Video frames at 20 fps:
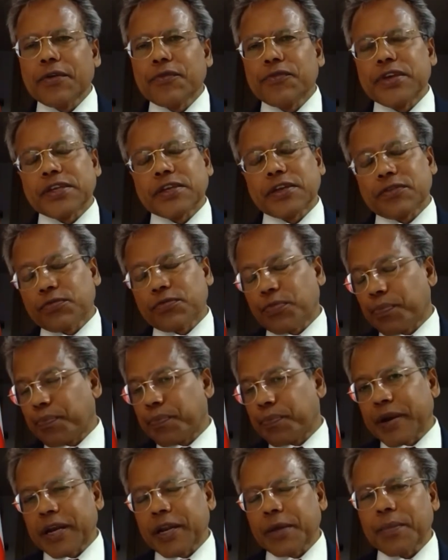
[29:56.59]
which is
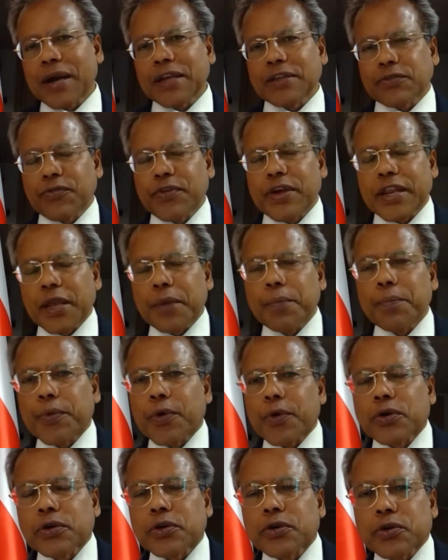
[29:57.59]
pretty much very
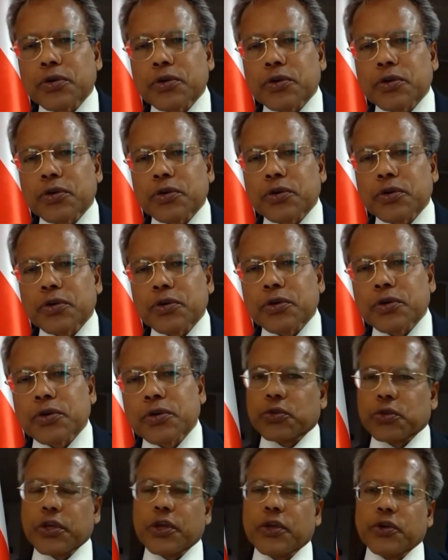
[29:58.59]
important to also
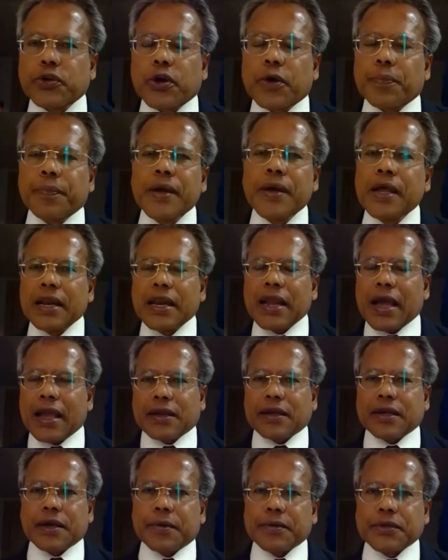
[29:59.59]
to the Europe,
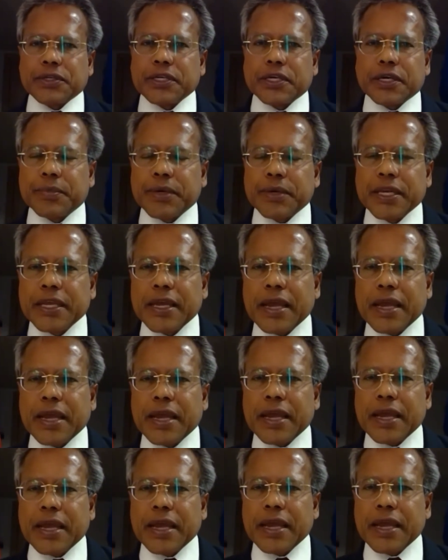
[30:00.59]
like uh, Germany
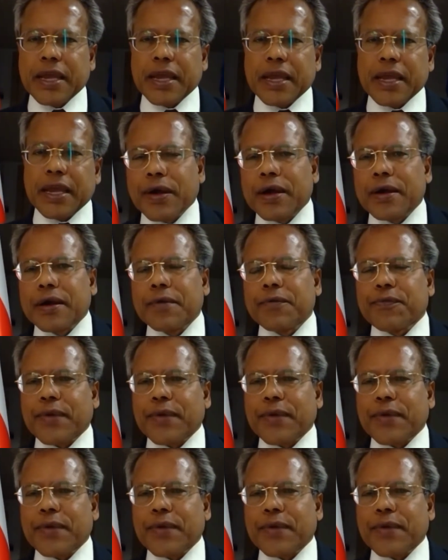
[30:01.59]
and uh, uh